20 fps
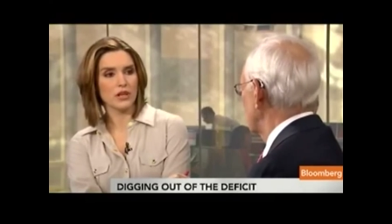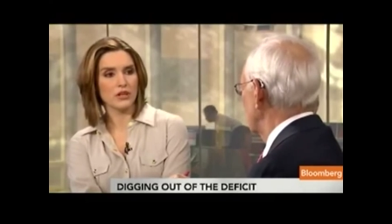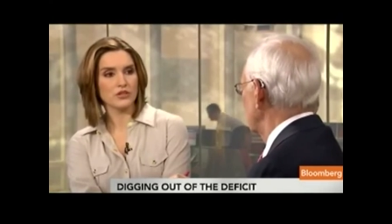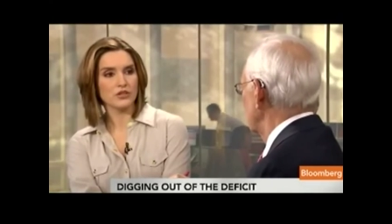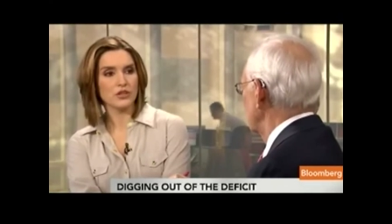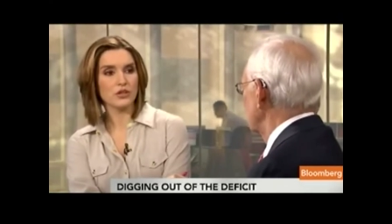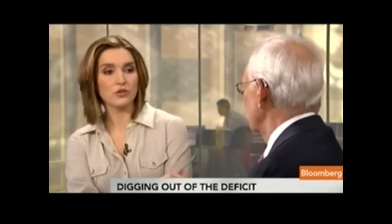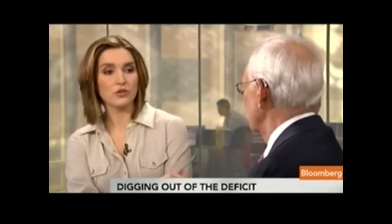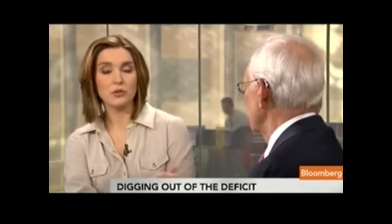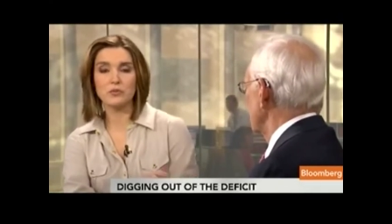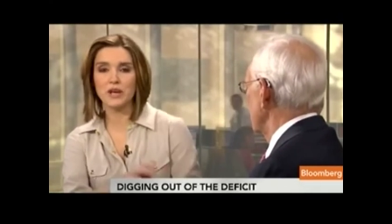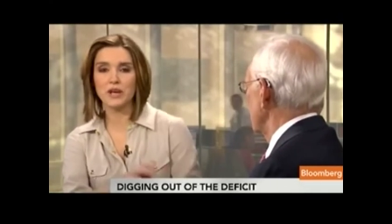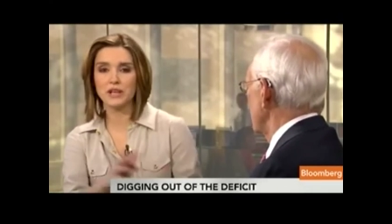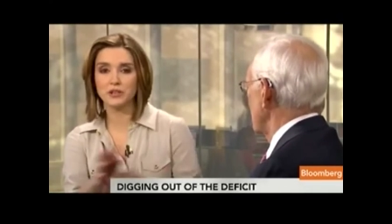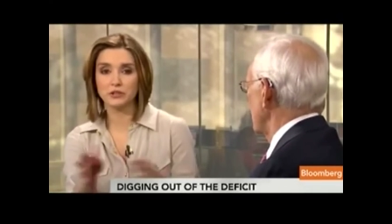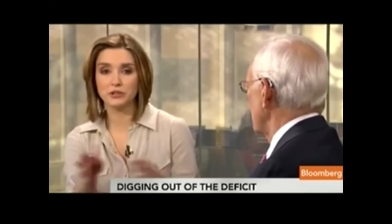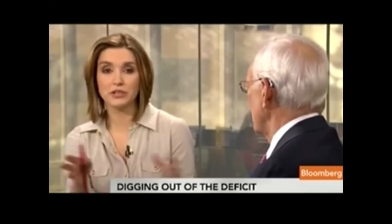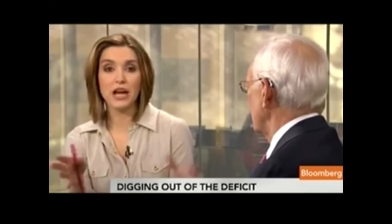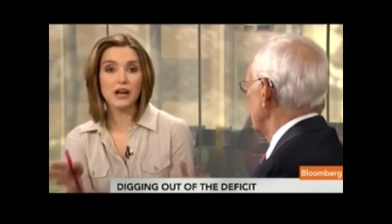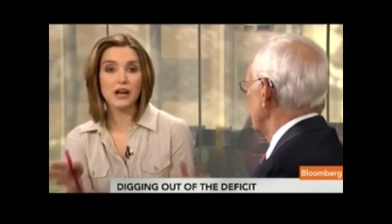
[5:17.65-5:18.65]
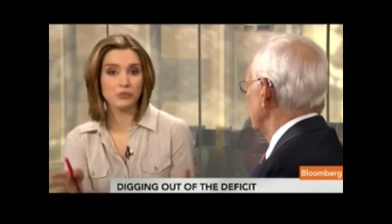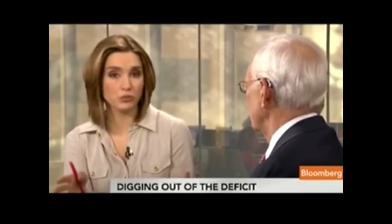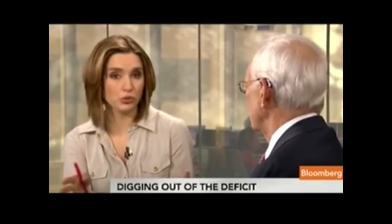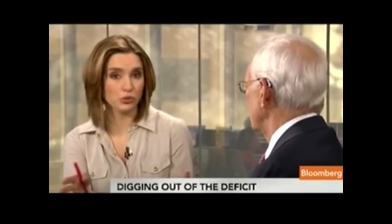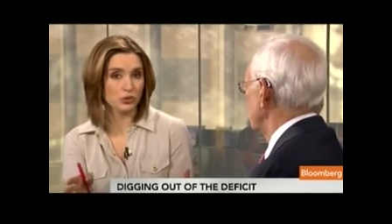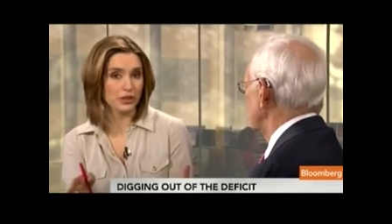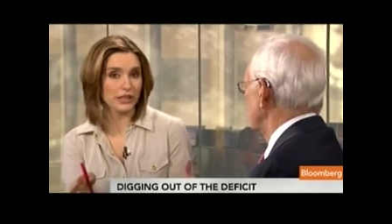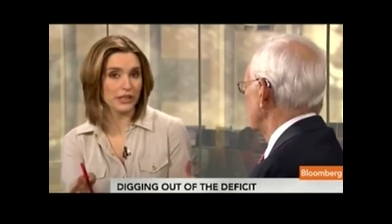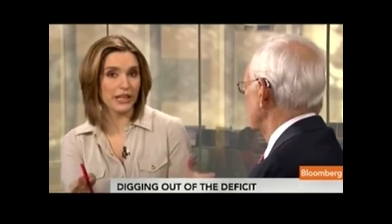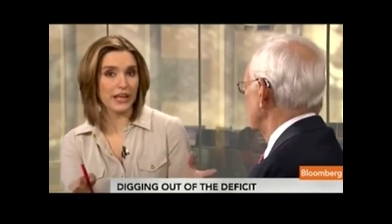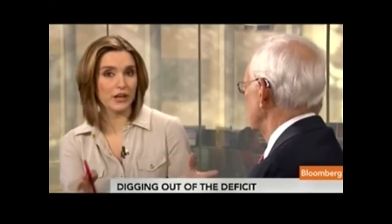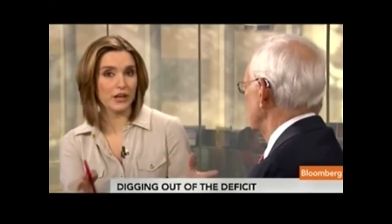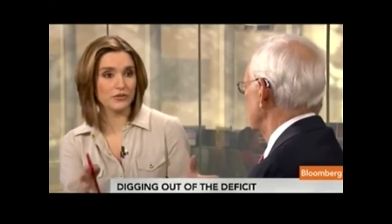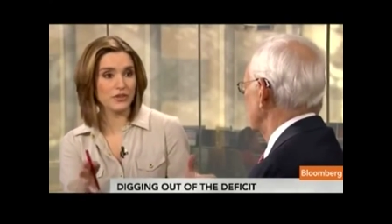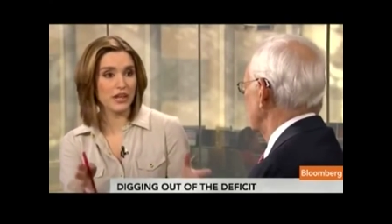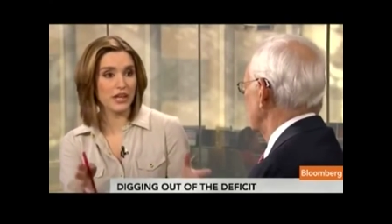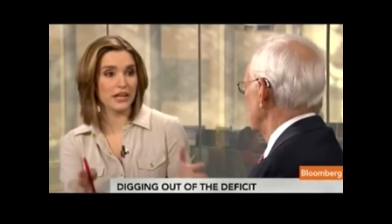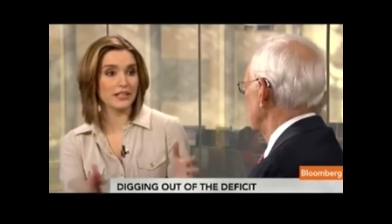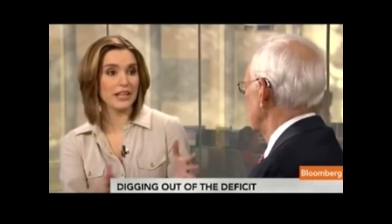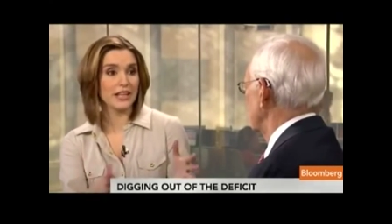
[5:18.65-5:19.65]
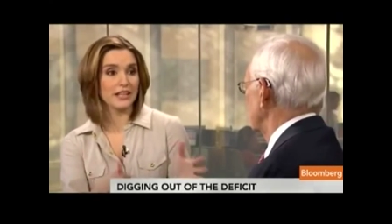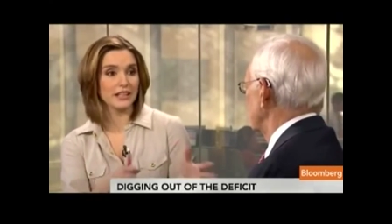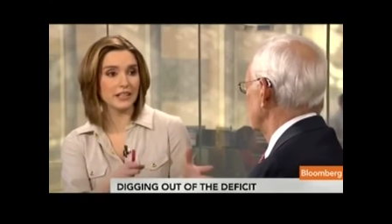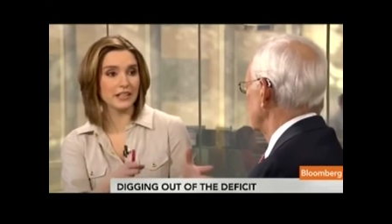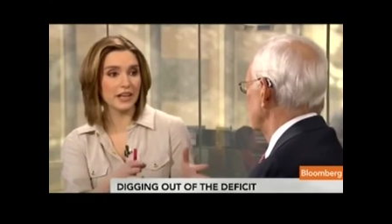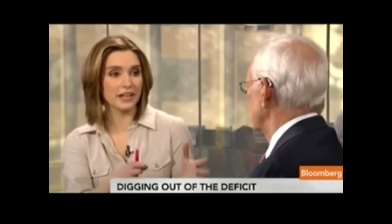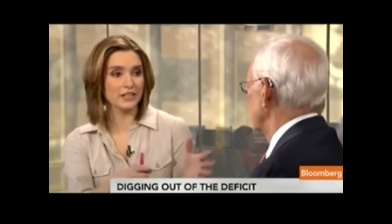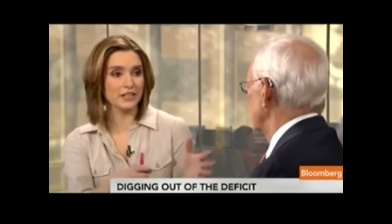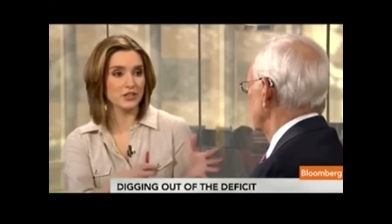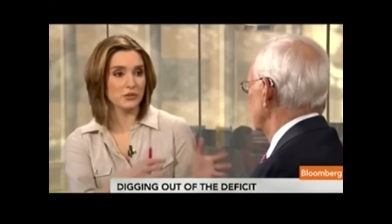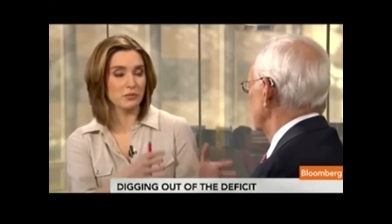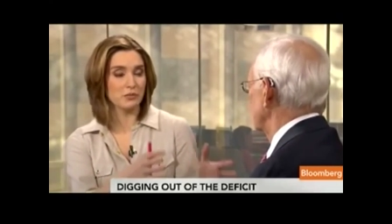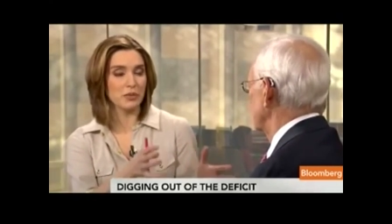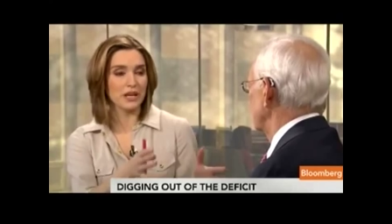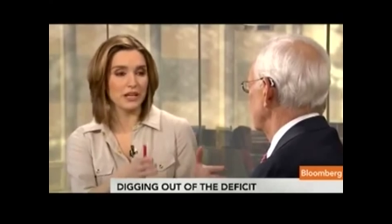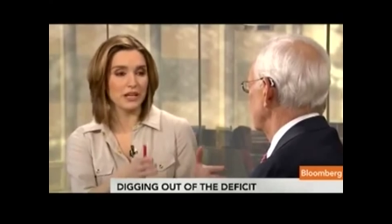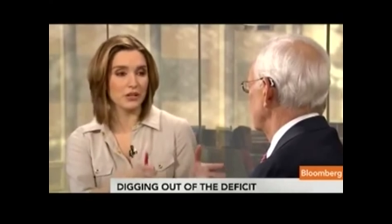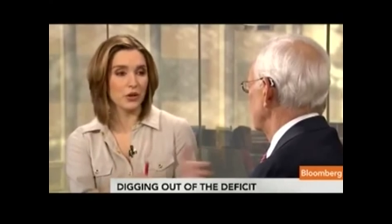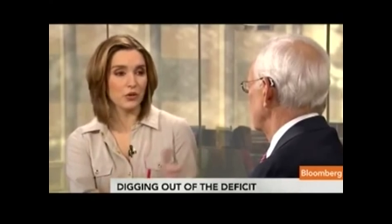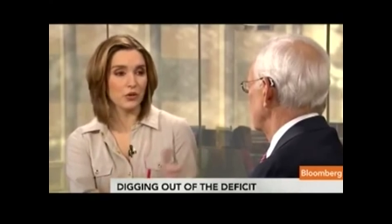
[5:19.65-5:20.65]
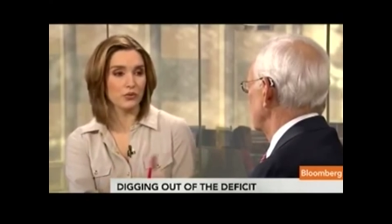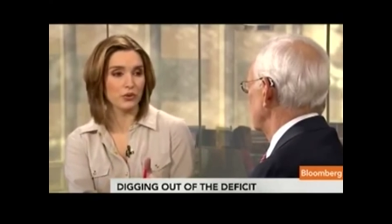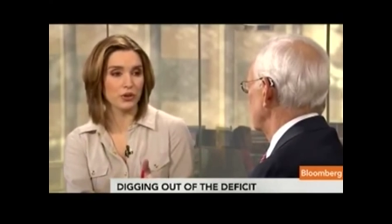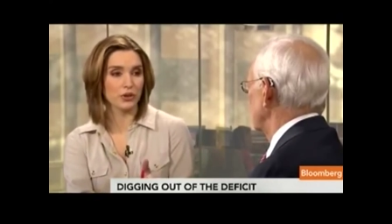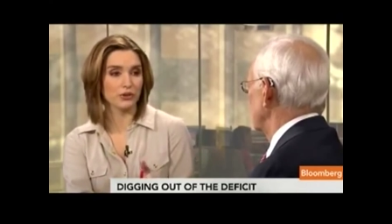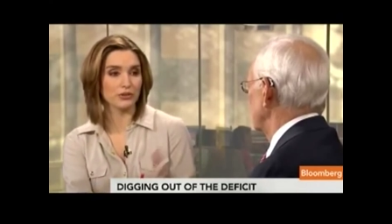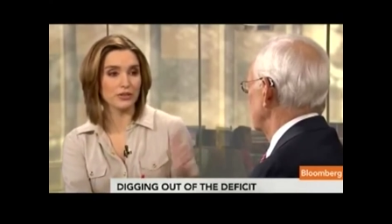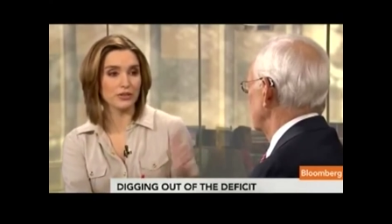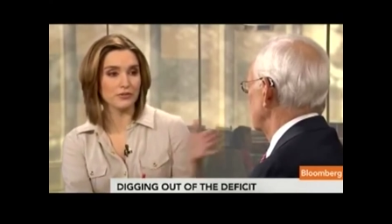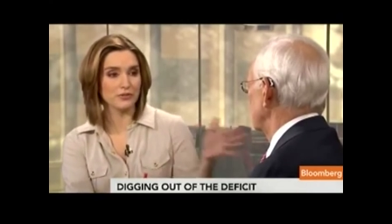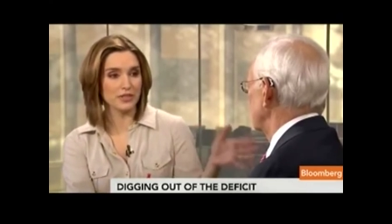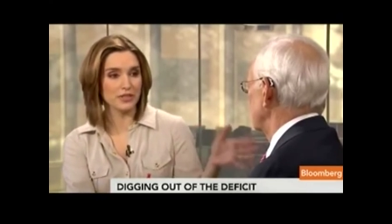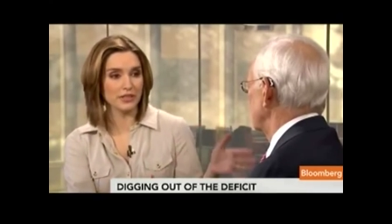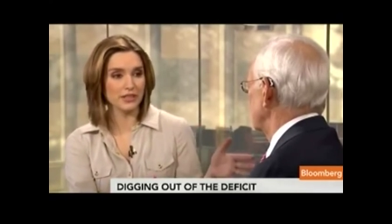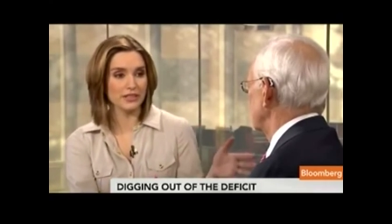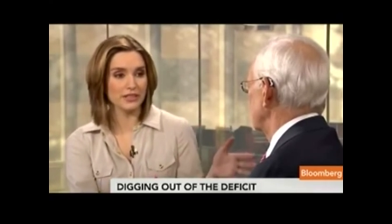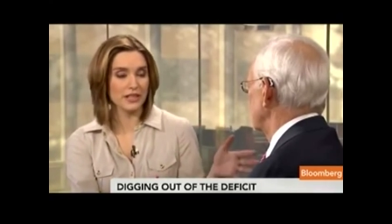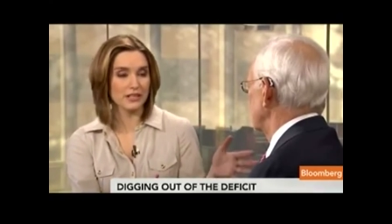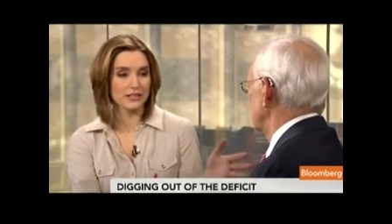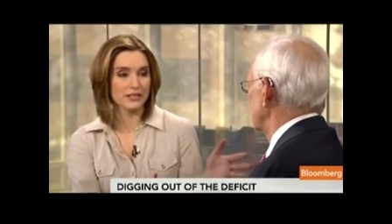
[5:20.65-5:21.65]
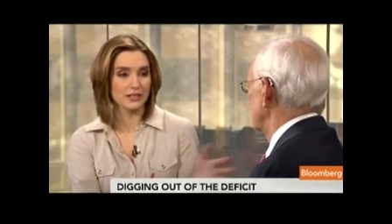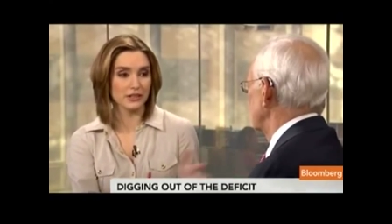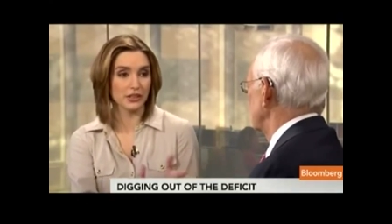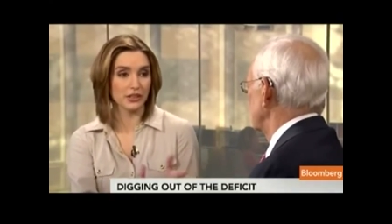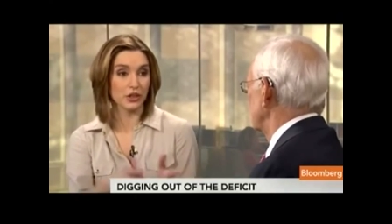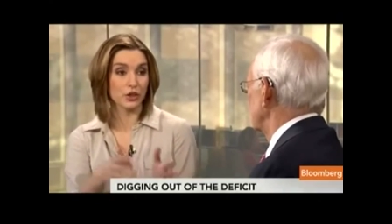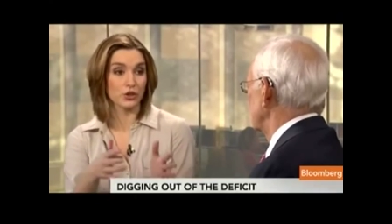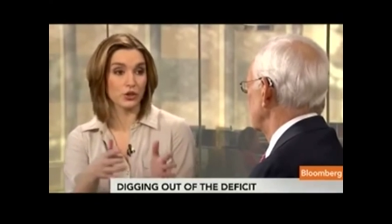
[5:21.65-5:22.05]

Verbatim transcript: So Boehner not ruling out that any kind of debate over lifting the debt ceiling,